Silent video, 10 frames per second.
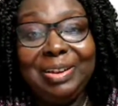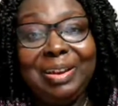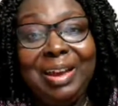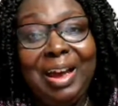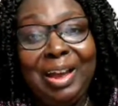
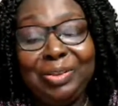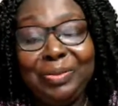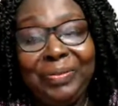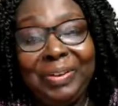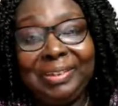Are you
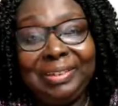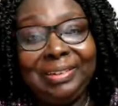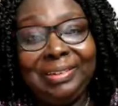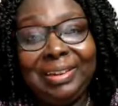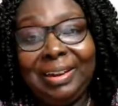
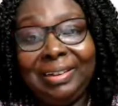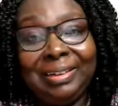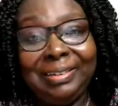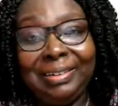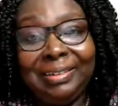facing
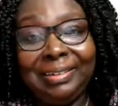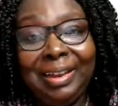challenges